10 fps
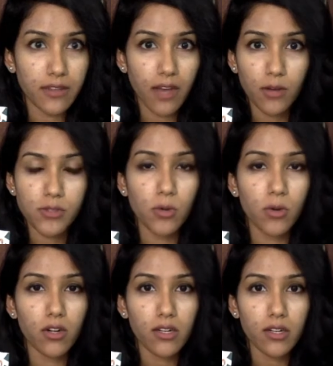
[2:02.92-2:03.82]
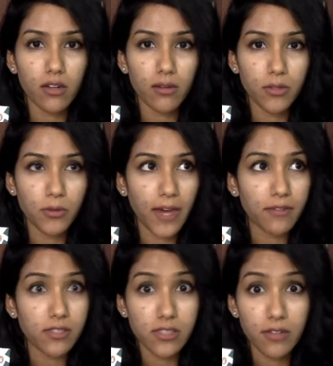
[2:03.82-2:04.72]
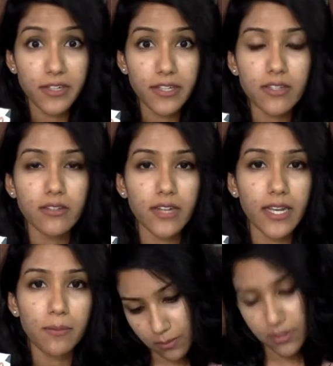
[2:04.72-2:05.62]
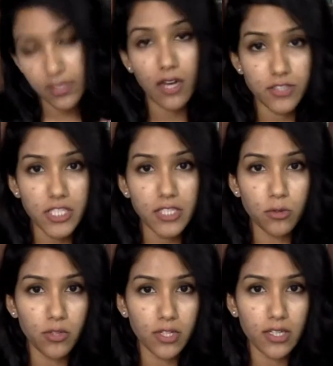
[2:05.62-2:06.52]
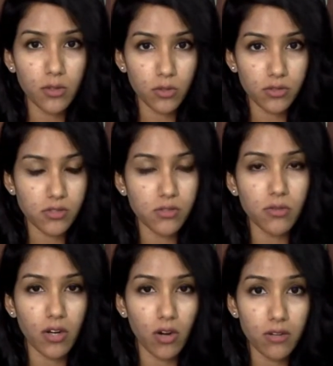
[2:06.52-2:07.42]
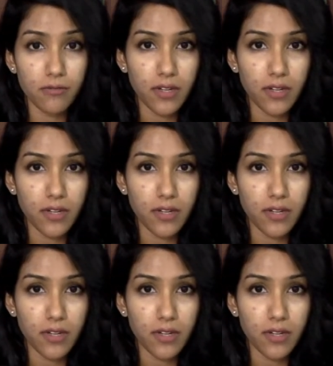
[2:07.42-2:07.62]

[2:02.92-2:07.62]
the household, you have a servant named Taji who really goes through a lot of